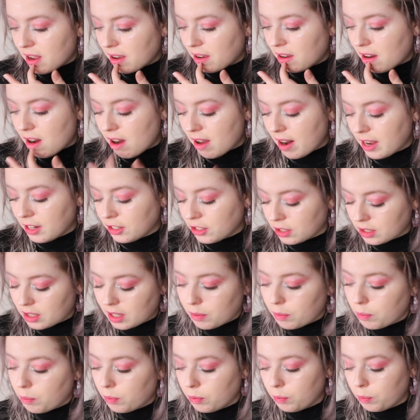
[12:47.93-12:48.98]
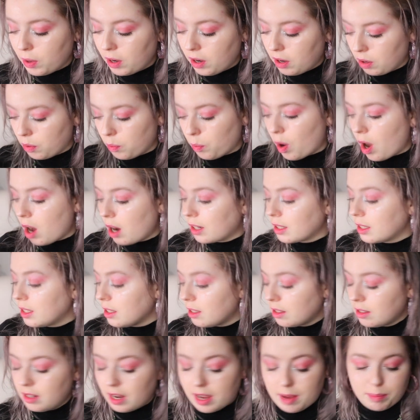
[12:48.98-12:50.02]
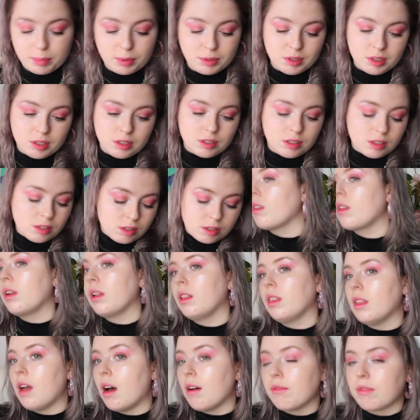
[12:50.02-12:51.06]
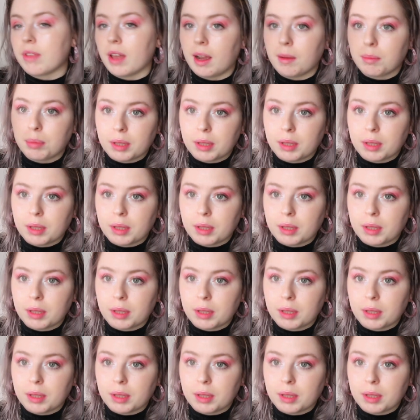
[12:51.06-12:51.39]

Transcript: I got. I just went on a walk to Staples. Love that